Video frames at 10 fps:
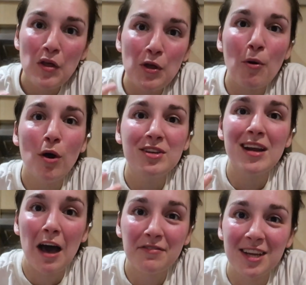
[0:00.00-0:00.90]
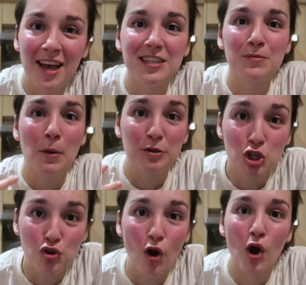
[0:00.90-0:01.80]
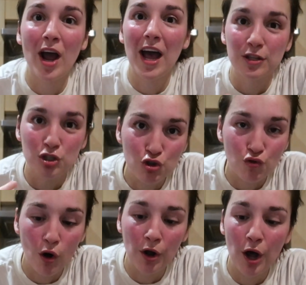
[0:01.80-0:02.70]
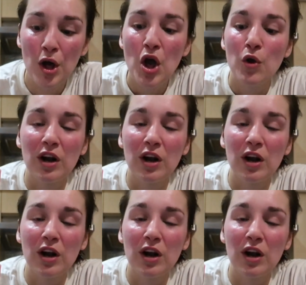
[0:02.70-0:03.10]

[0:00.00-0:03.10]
the protein aftertaste is becoming stronger and stronger,